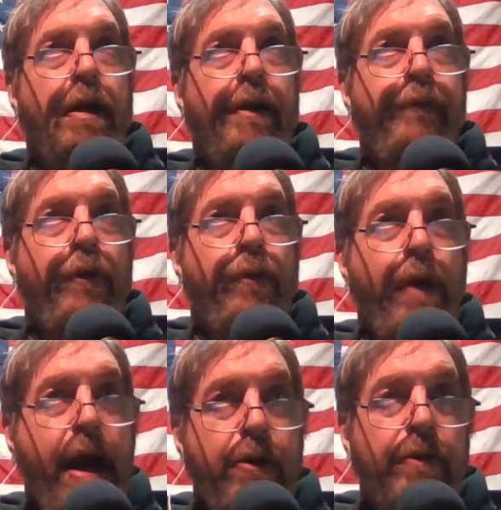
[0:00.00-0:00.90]
for the
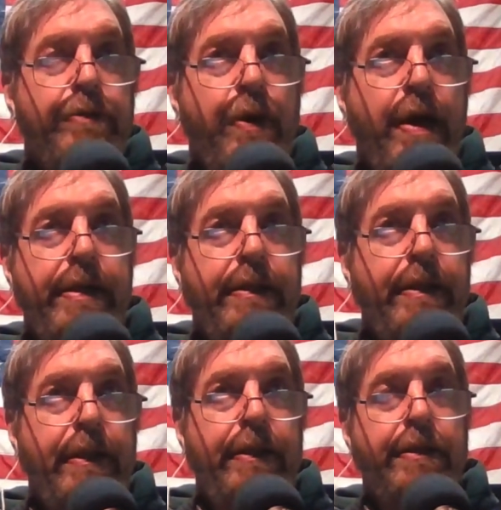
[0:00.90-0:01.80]
router, so I didn't
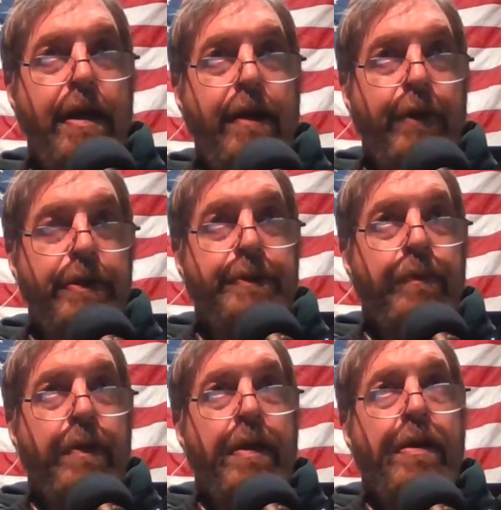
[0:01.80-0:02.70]
get good coverage.
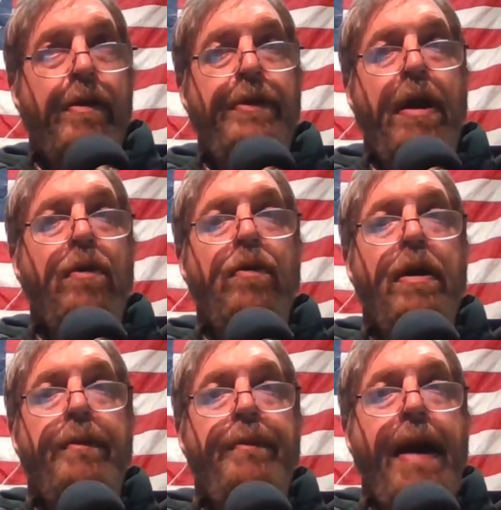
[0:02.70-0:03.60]
So
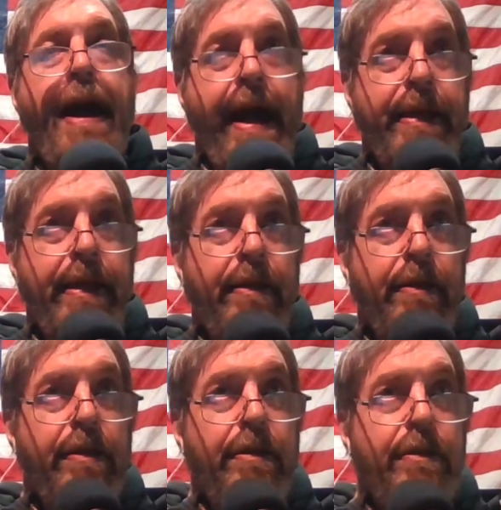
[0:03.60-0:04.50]
by adding
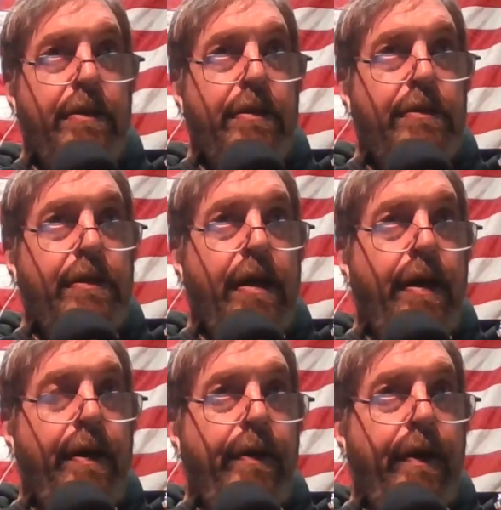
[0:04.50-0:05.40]

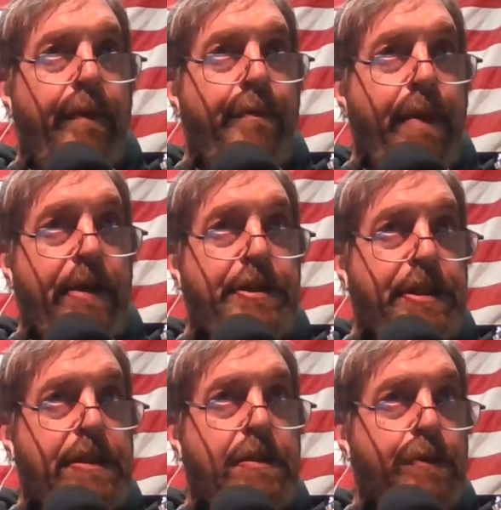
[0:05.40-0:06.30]
a mesh
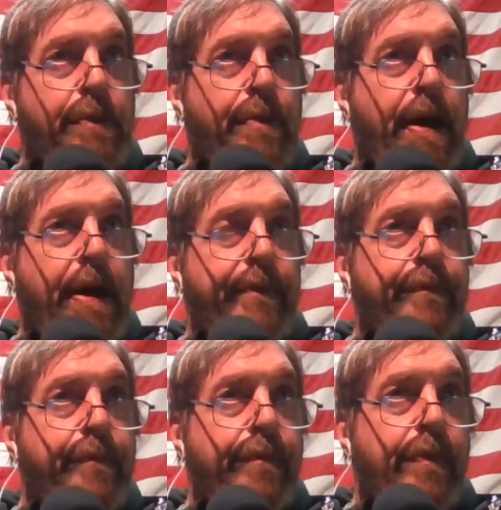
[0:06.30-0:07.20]
system to my
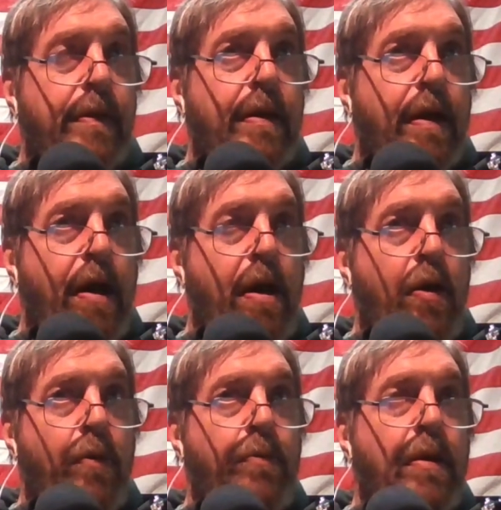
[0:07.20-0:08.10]

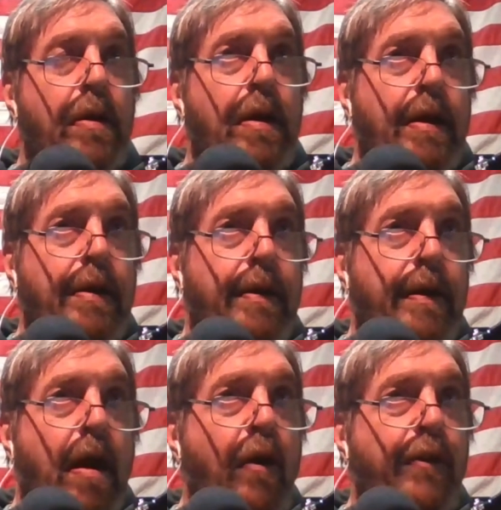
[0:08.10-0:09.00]
home,
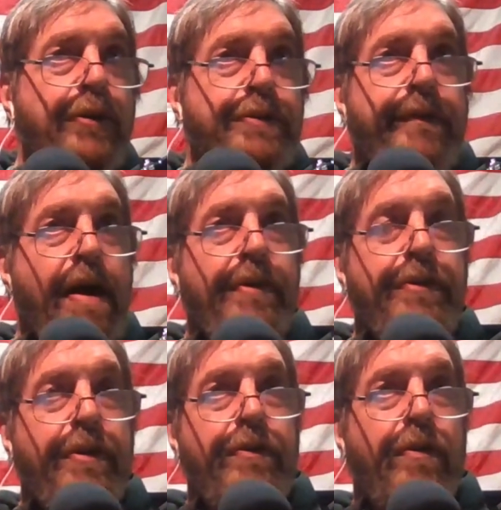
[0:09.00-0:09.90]
all those
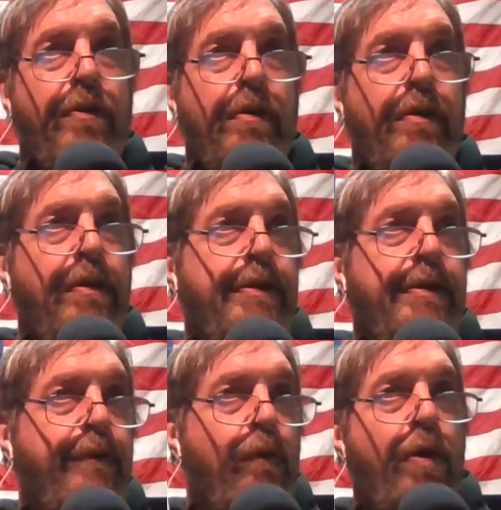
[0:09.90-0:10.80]
devices,
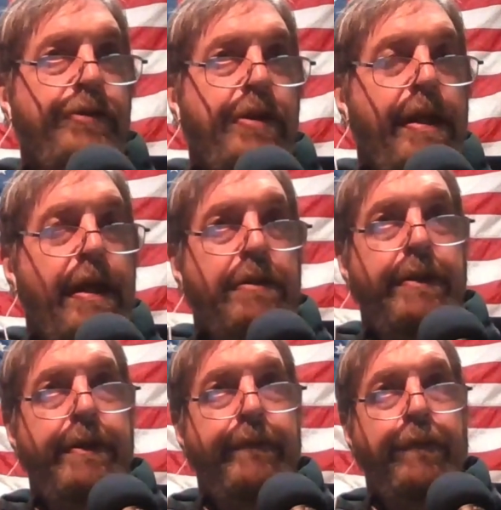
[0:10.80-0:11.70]
different ones connect to
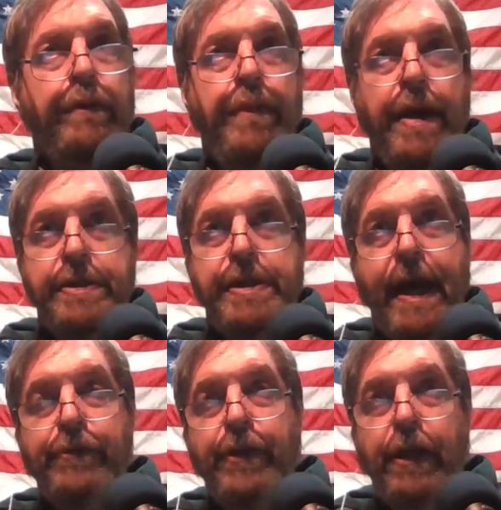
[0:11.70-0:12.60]
different mesh
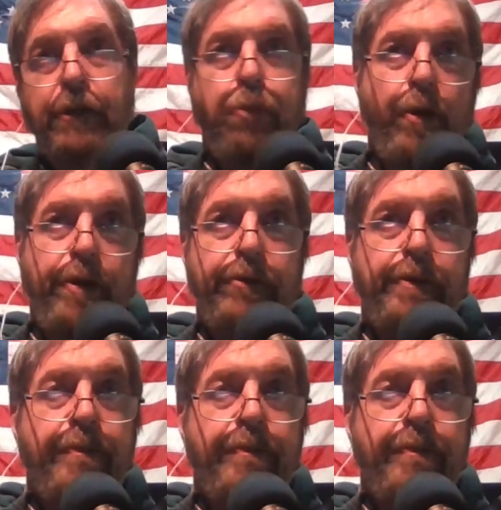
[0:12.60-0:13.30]
access points,